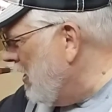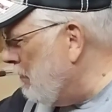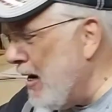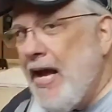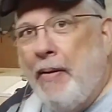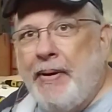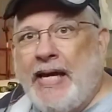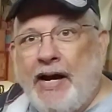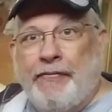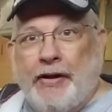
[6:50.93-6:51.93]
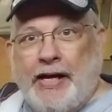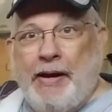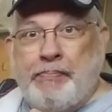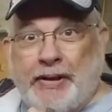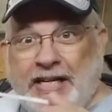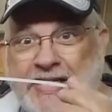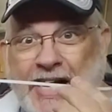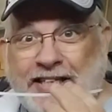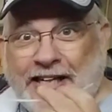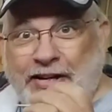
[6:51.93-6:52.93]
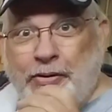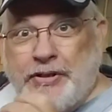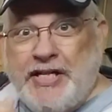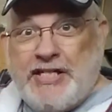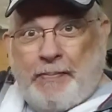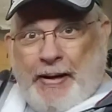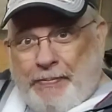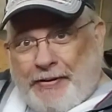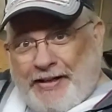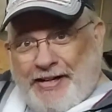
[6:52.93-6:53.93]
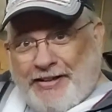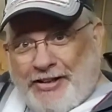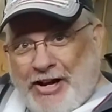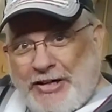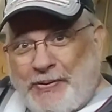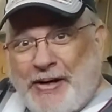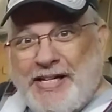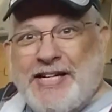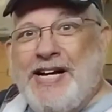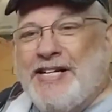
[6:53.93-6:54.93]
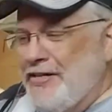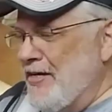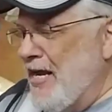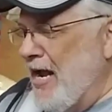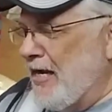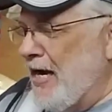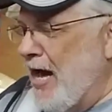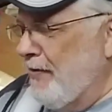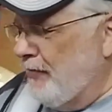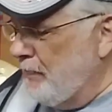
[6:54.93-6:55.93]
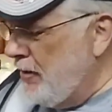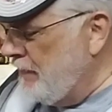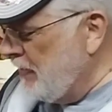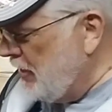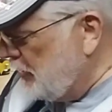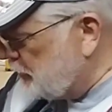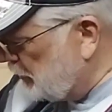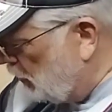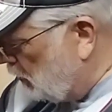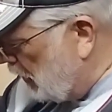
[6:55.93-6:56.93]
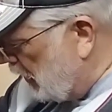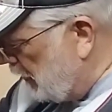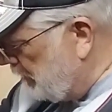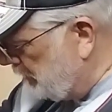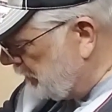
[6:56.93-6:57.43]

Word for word: But yeah, be careful, okay? Police actually use these to people, you know, the longer ones, so you can't get out of them. So,